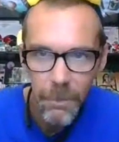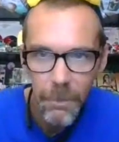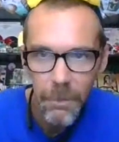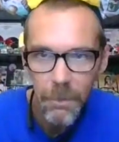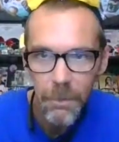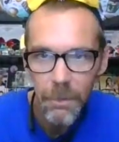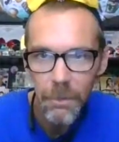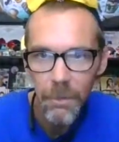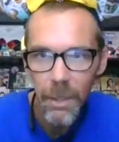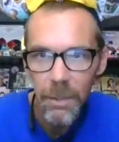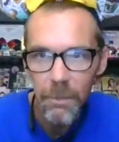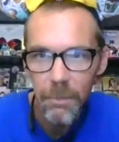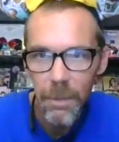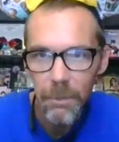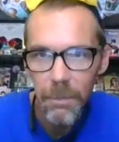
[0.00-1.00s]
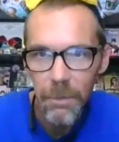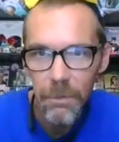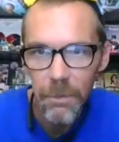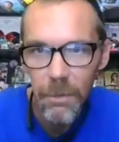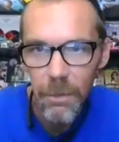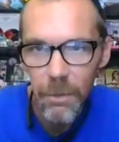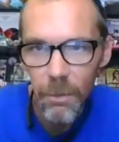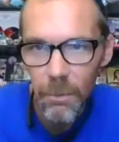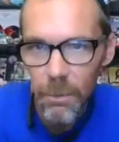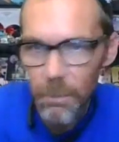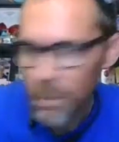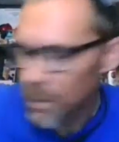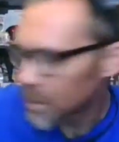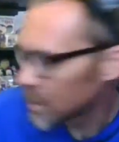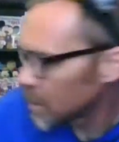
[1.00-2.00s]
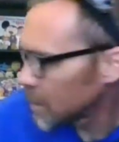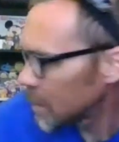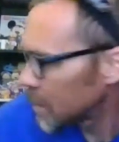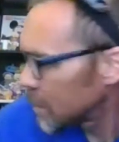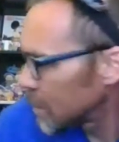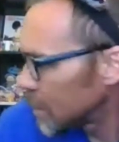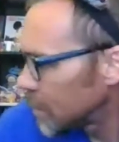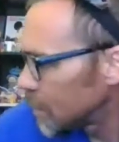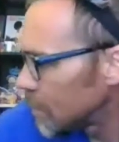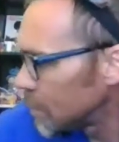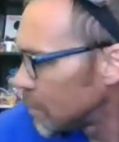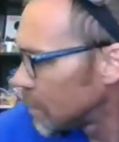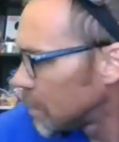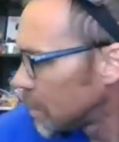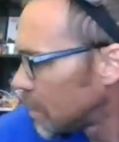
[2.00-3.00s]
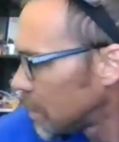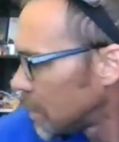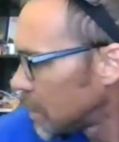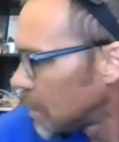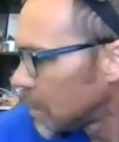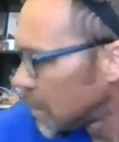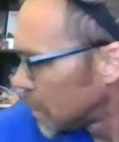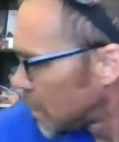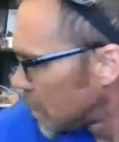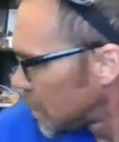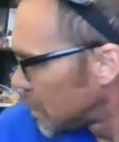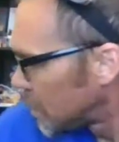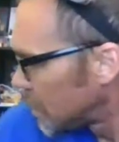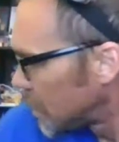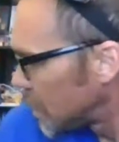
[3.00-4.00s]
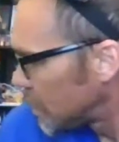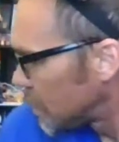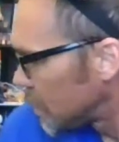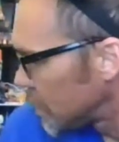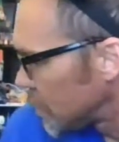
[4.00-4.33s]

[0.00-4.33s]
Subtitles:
Congrats, Pepper Tree. Human person gets it too. Maybe we'll do